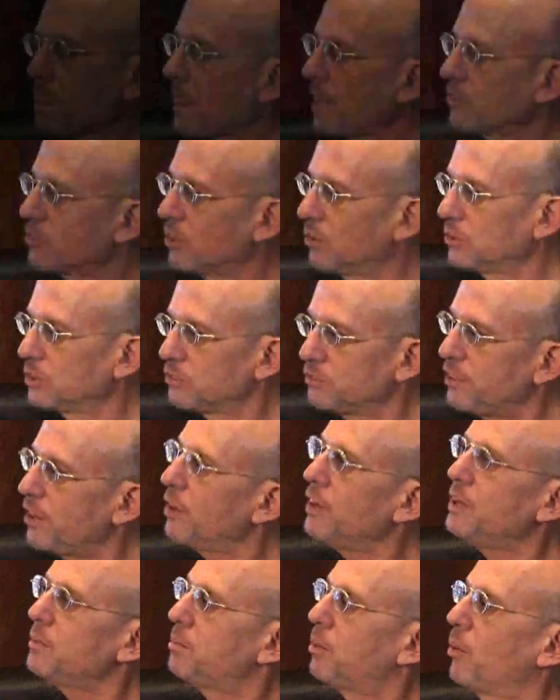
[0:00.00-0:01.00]
So it's
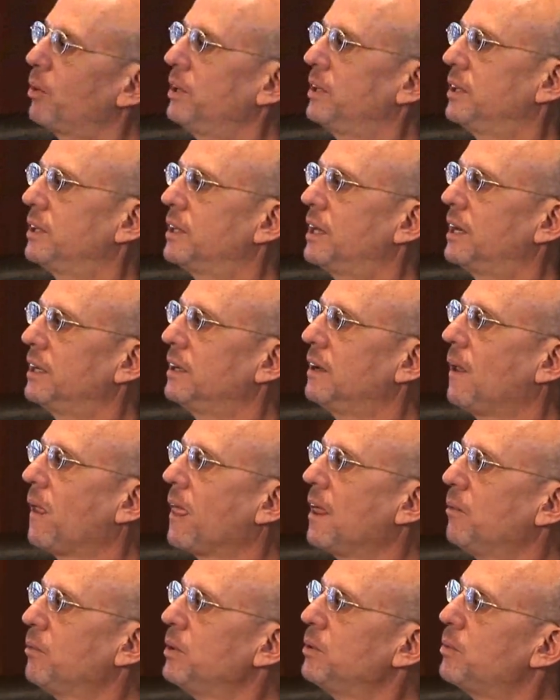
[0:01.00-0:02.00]
very important that
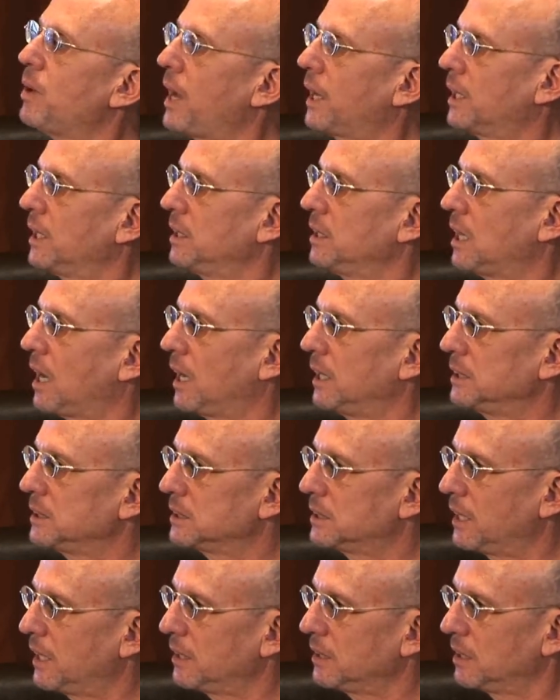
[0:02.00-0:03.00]
we recognize
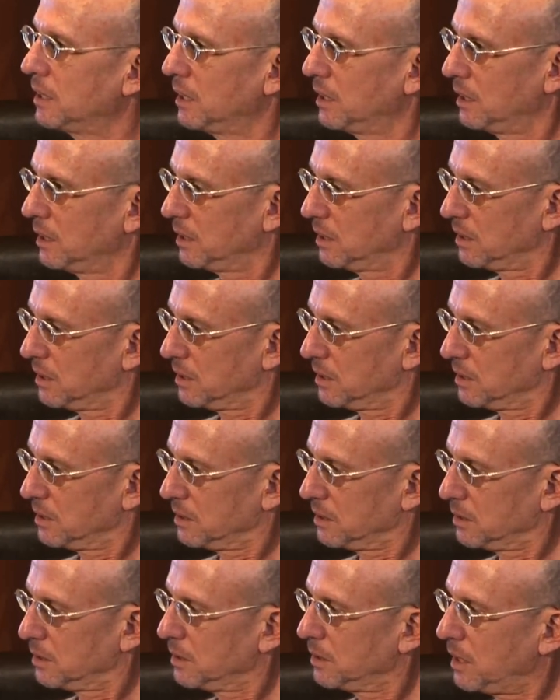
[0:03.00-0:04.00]
that
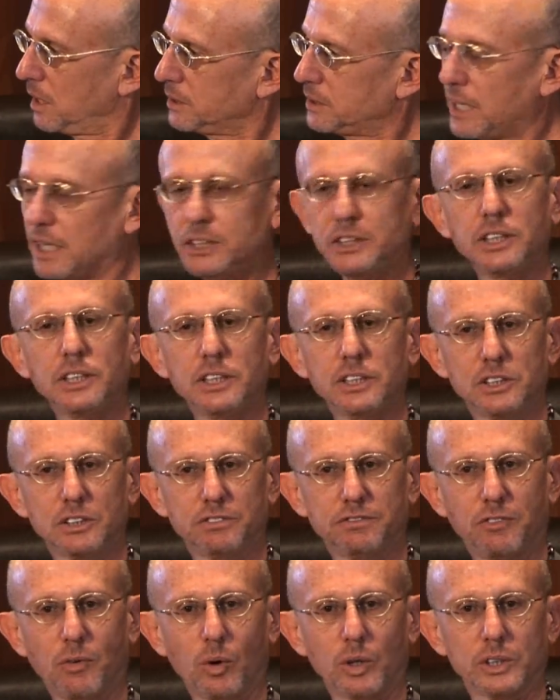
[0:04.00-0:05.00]
attention is a
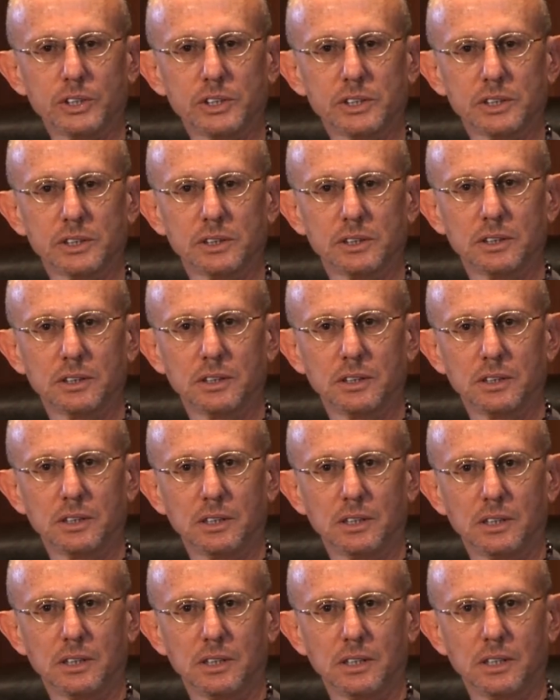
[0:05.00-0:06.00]
force.
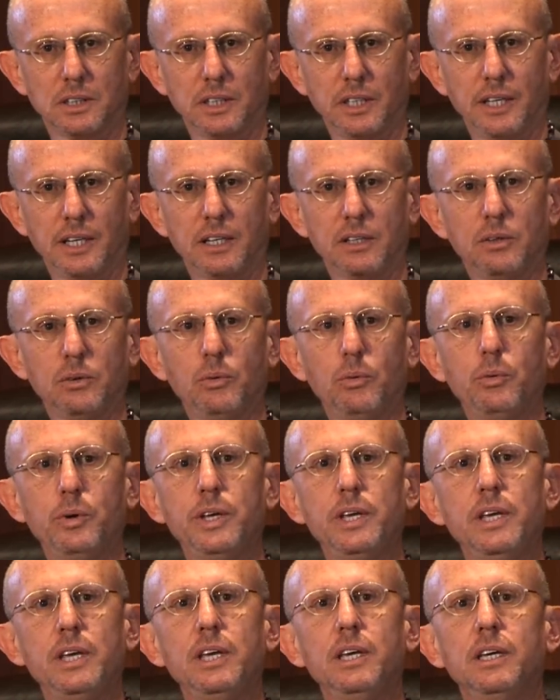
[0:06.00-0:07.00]
And
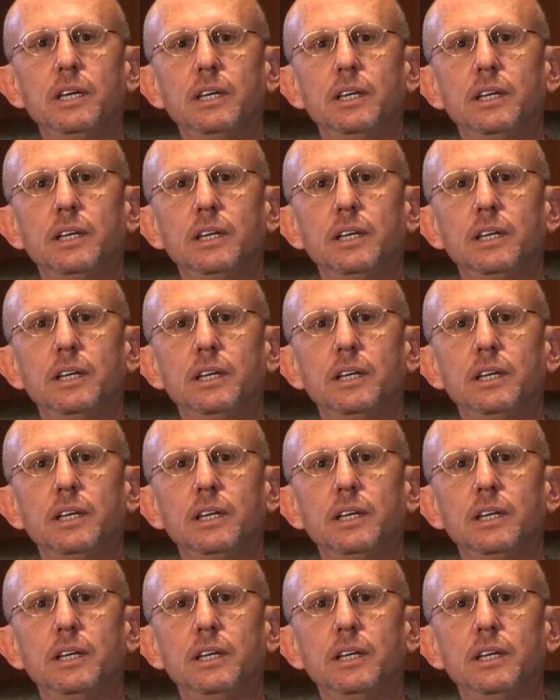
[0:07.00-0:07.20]
we